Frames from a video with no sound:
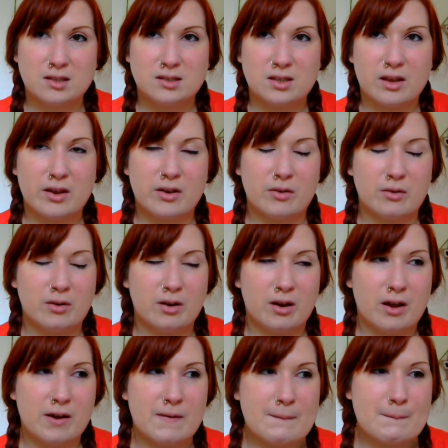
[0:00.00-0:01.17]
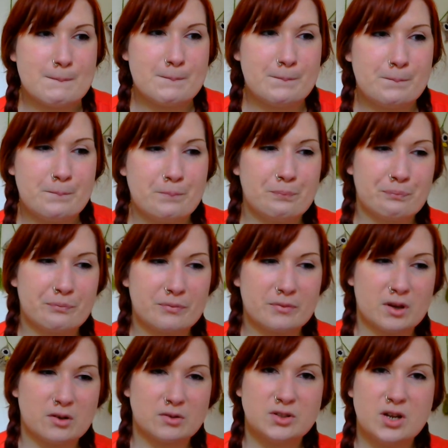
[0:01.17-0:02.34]
So um,
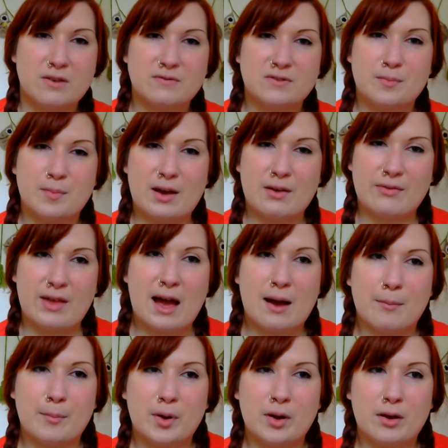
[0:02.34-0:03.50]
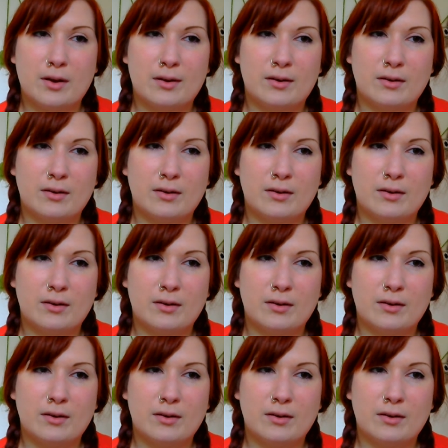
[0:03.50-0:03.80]
I was nervous about that, but